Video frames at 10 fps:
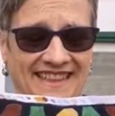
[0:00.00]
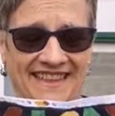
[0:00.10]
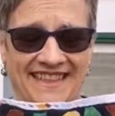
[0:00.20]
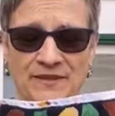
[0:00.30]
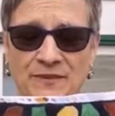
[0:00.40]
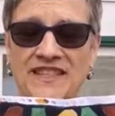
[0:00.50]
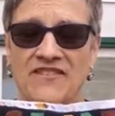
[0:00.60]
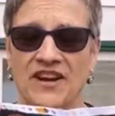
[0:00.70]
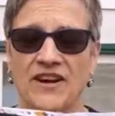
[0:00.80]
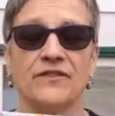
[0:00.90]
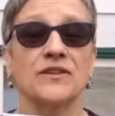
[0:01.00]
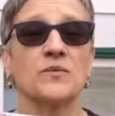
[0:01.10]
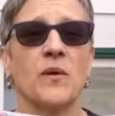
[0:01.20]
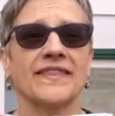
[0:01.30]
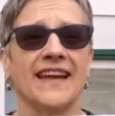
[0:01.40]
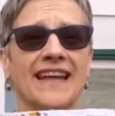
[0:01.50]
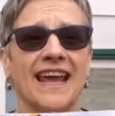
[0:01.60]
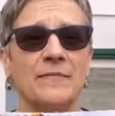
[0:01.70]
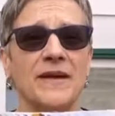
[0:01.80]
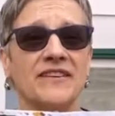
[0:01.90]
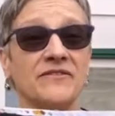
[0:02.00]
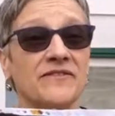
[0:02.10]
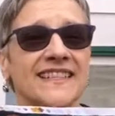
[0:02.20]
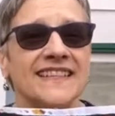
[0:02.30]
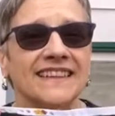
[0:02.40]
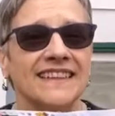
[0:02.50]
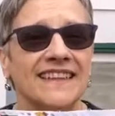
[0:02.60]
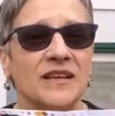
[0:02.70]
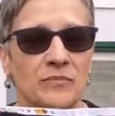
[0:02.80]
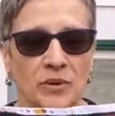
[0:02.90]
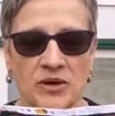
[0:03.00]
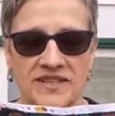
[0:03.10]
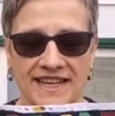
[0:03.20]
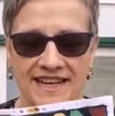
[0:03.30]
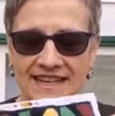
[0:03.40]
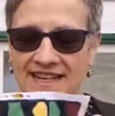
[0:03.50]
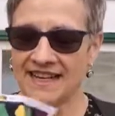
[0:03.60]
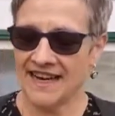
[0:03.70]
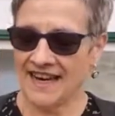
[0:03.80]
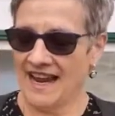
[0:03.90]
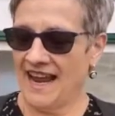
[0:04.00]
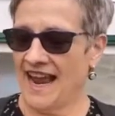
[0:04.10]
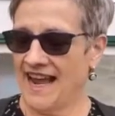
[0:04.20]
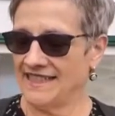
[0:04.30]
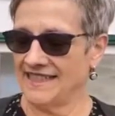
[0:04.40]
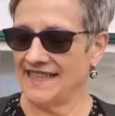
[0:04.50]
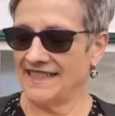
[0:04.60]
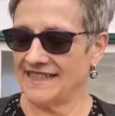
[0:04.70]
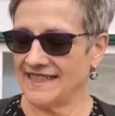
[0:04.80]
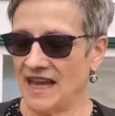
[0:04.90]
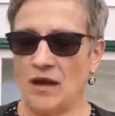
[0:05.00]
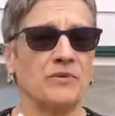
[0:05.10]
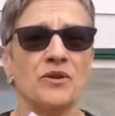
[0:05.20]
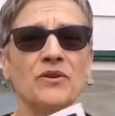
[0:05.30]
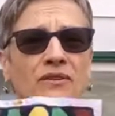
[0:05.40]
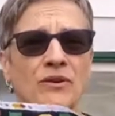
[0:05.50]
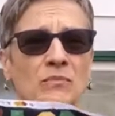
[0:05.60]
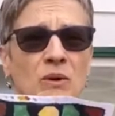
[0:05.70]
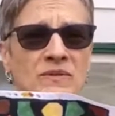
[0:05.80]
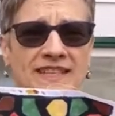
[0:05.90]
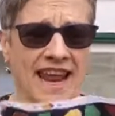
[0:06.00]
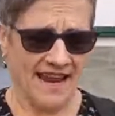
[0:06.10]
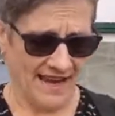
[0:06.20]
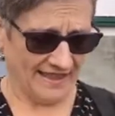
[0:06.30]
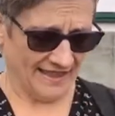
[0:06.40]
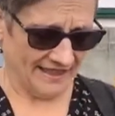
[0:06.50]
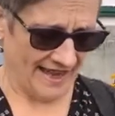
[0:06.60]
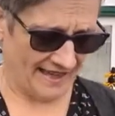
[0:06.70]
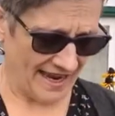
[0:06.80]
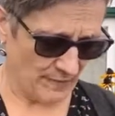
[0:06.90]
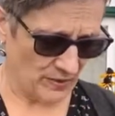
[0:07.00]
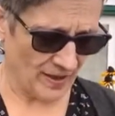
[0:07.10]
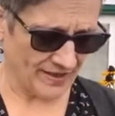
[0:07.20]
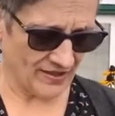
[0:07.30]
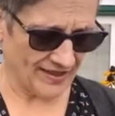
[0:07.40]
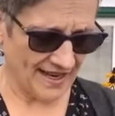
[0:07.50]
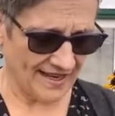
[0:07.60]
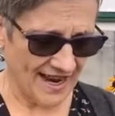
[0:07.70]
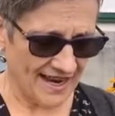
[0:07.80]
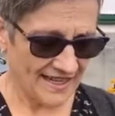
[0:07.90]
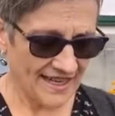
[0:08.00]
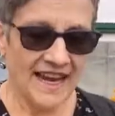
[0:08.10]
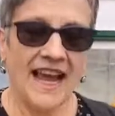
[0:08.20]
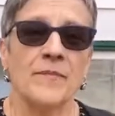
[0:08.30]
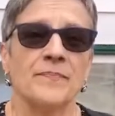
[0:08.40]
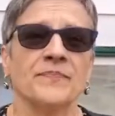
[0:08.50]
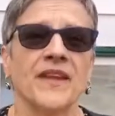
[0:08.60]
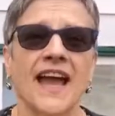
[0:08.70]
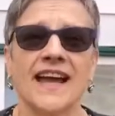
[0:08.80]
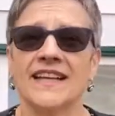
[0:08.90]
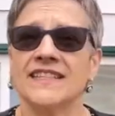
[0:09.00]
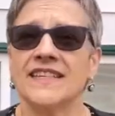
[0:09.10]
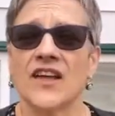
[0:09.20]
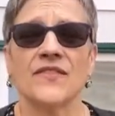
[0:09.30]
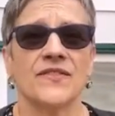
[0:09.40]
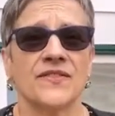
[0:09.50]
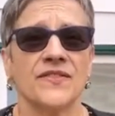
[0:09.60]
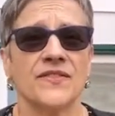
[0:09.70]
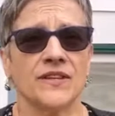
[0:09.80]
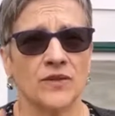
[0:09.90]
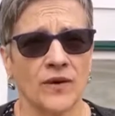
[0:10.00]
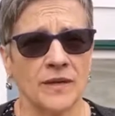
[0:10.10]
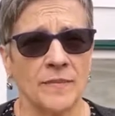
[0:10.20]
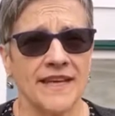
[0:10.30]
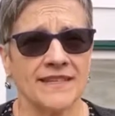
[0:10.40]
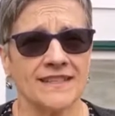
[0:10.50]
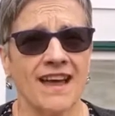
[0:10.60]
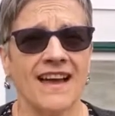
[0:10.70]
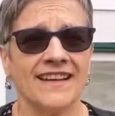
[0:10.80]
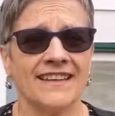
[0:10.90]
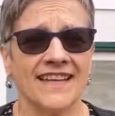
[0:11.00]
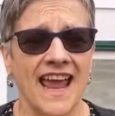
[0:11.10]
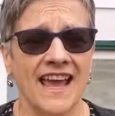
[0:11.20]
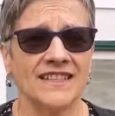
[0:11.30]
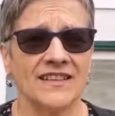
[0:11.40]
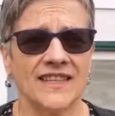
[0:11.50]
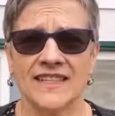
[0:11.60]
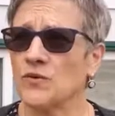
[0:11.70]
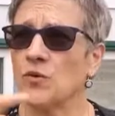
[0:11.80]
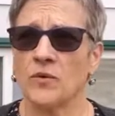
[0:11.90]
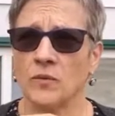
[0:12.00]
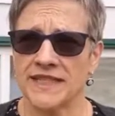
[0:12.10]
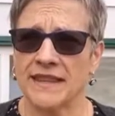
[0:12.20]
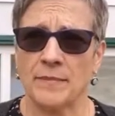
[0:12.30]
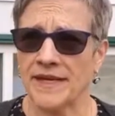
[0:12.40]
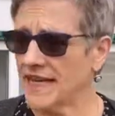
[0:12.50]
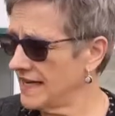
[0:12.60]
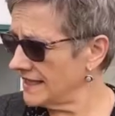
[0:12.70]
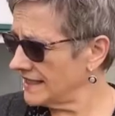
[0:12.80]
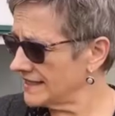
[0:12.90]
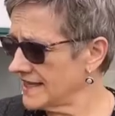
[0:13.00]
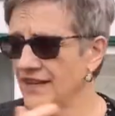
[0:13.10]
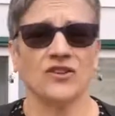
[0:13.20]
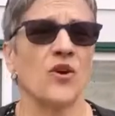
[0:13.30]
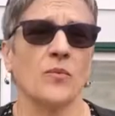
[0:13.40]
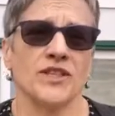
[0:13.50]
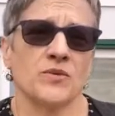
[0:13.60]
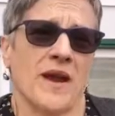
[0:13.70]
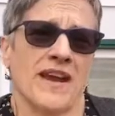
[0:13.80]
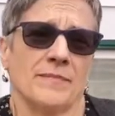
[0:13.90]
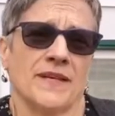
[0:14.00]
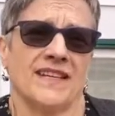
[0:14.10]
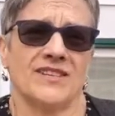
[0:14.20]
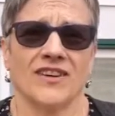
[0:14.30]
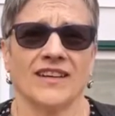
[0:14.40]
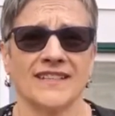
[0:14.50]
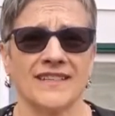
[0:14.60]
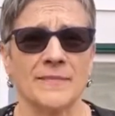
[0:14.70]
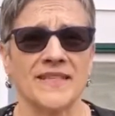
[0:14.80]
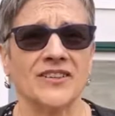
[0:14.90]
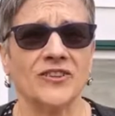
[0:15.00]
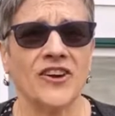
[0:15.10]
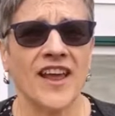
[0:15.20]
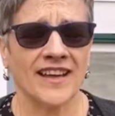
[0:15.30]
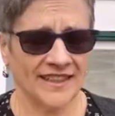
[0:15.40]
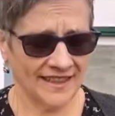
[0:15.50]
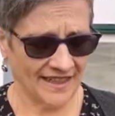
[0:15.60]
This was the very first one that came in physically in person, and it's a beautiful mosaic that came to us on Sunday. And there's going to be a slide at the end of this, or it was at the beginning, because I don't know which way I'm going to do it because I'm still learning,